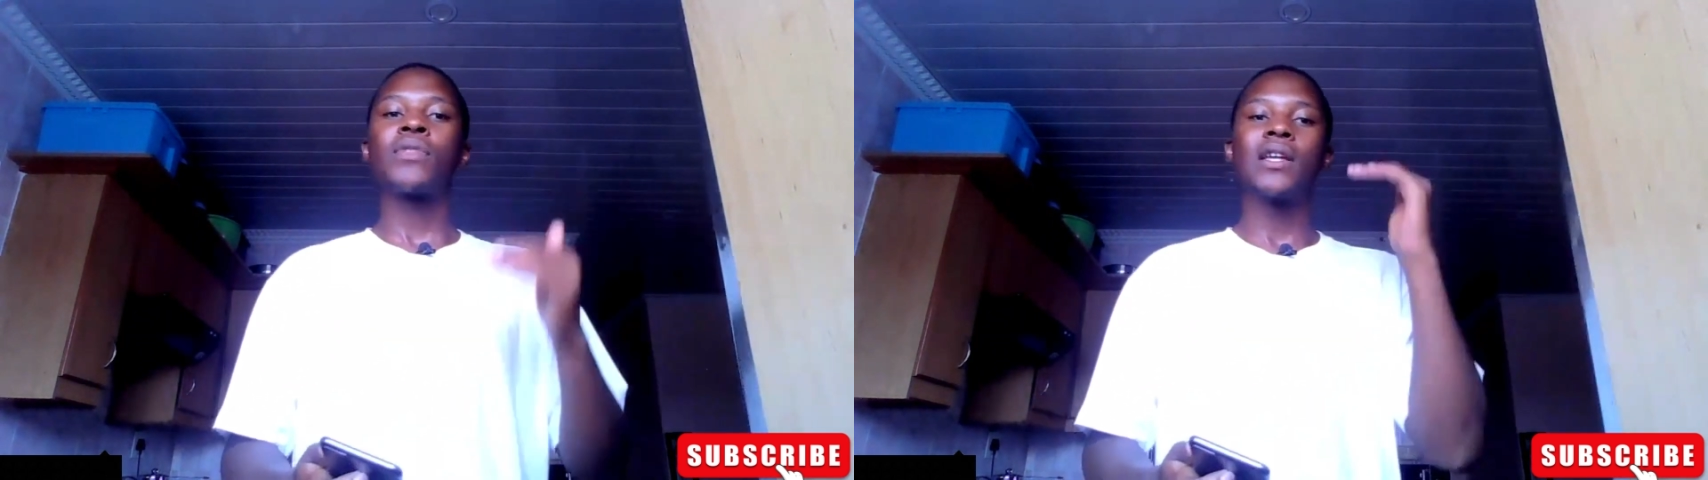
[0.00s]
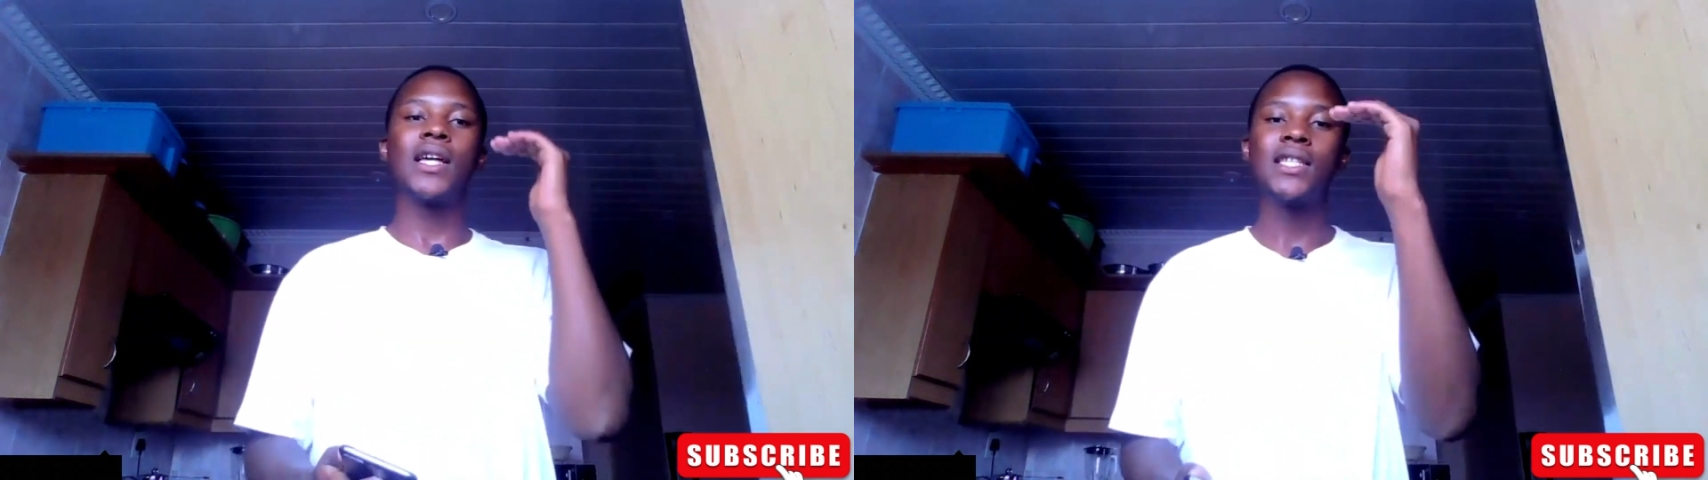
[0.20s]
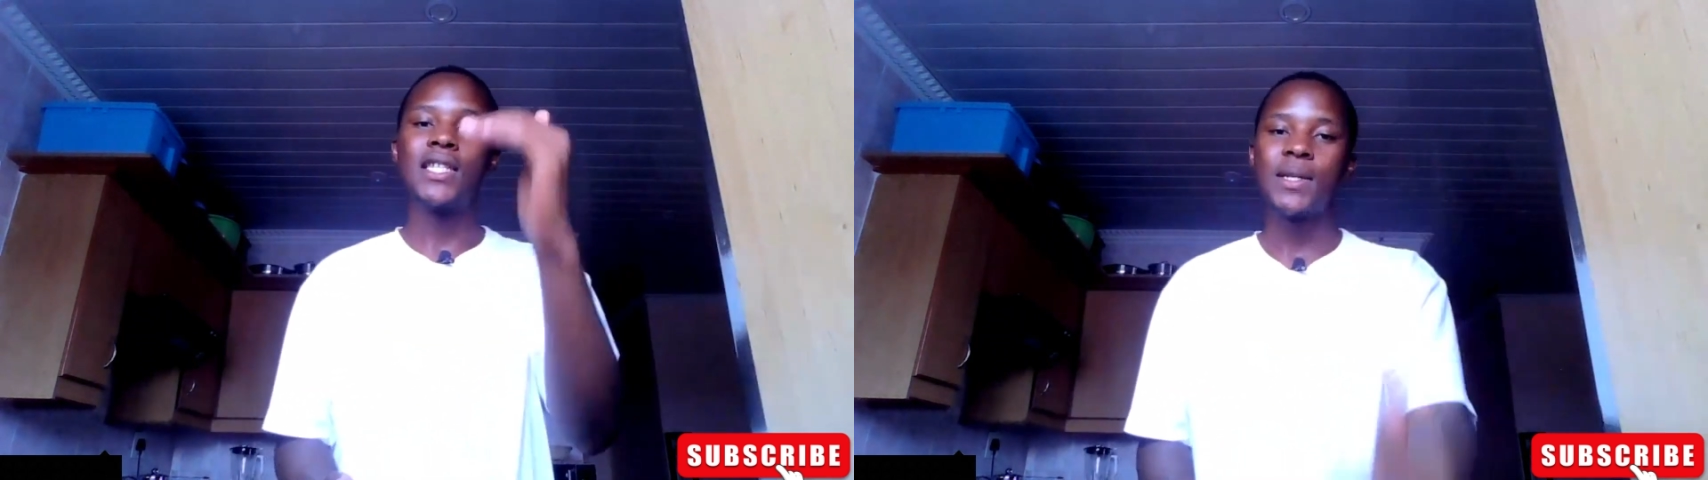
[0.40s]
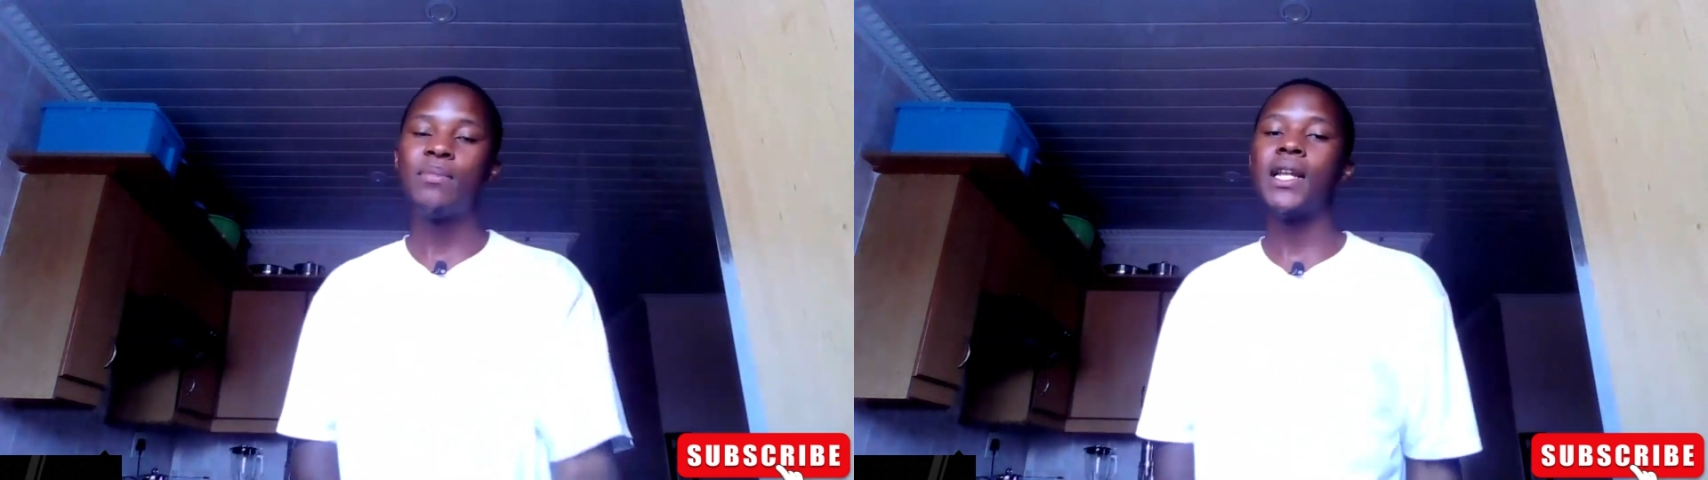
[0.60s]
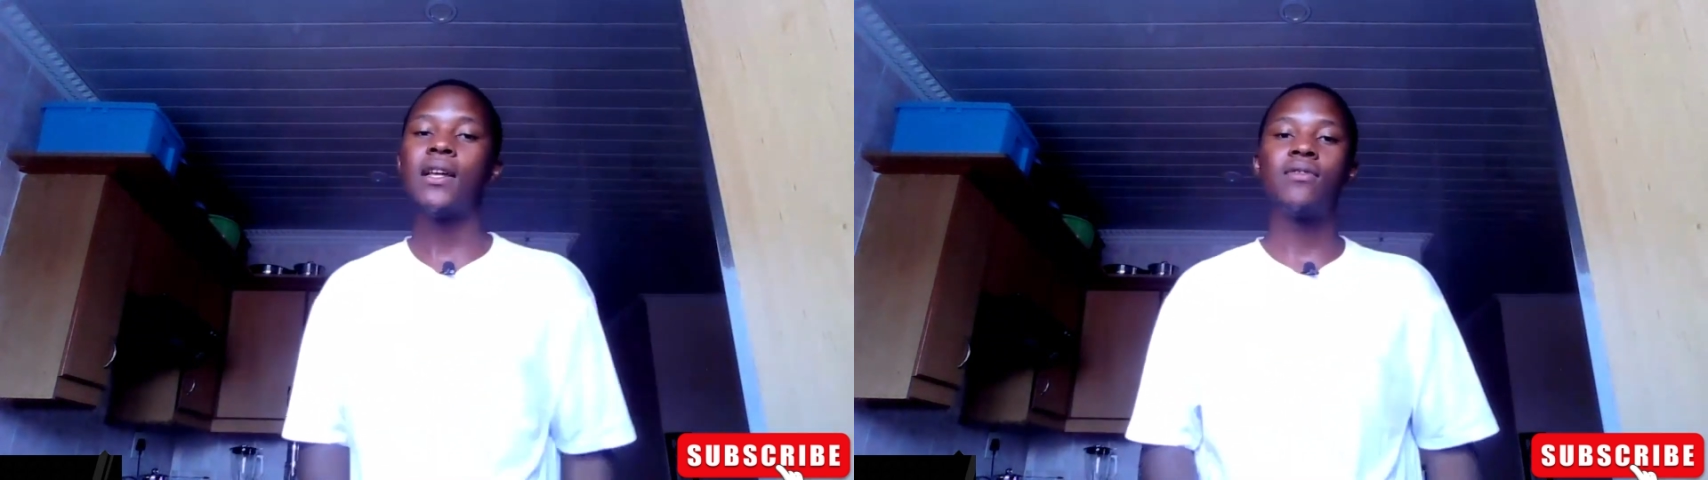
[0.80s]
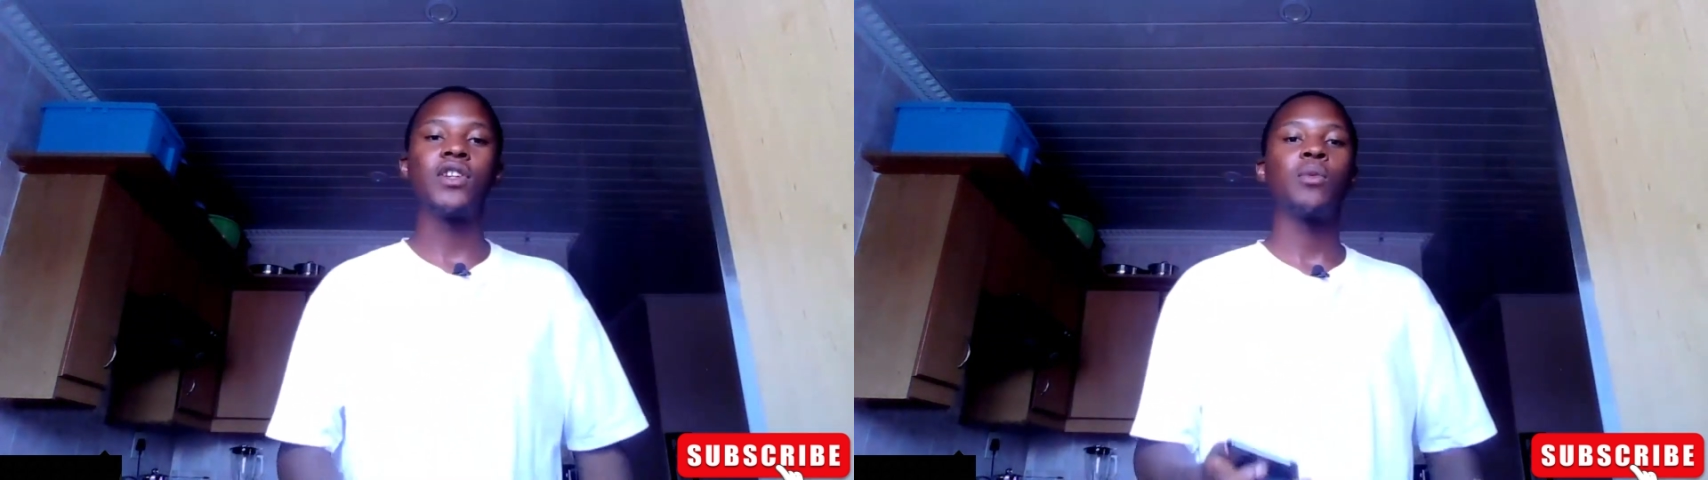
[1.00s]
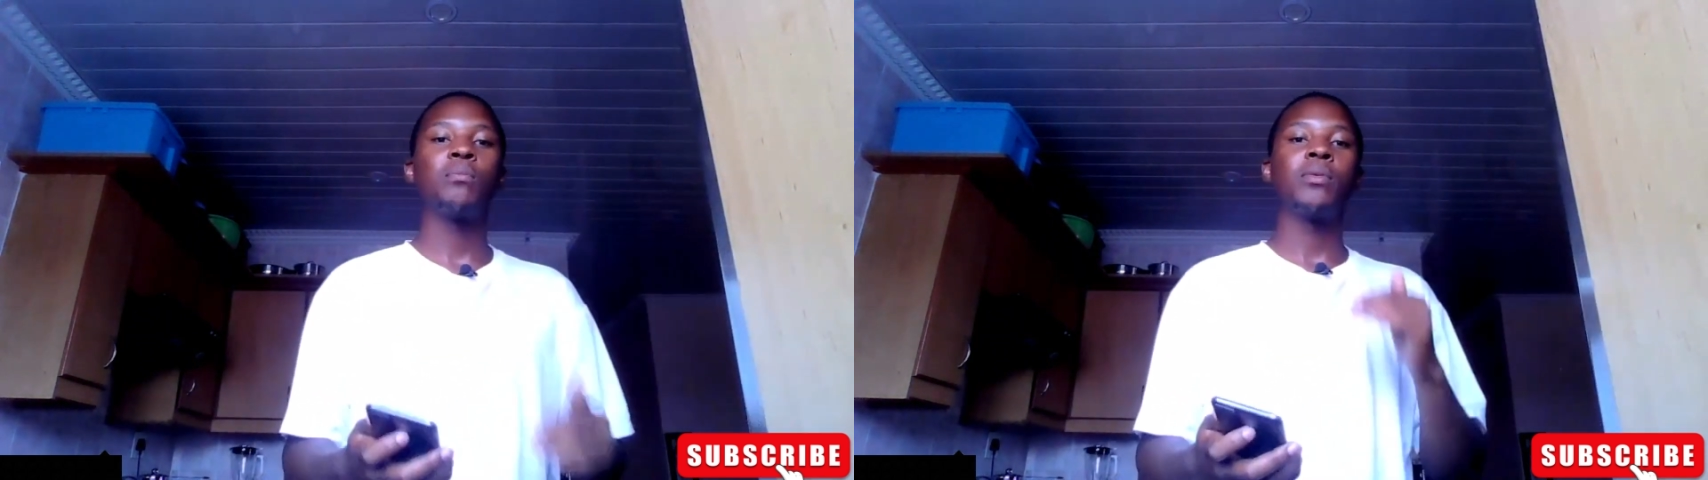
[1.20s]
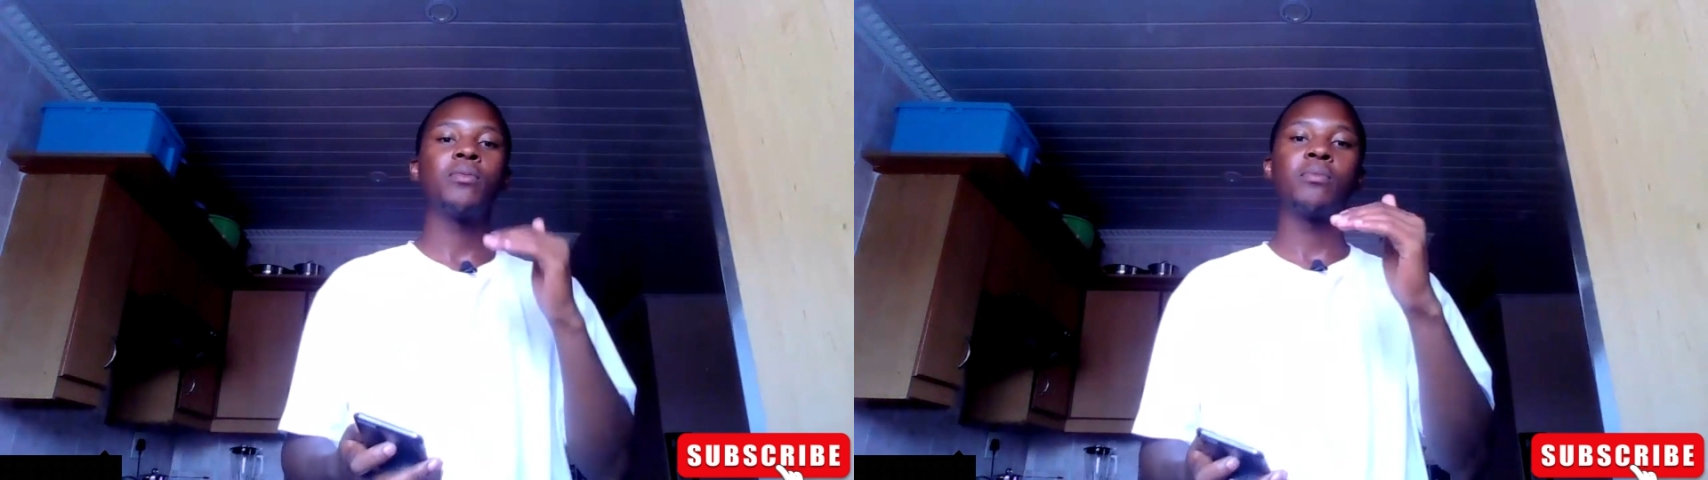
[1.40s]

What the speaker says: that TP level,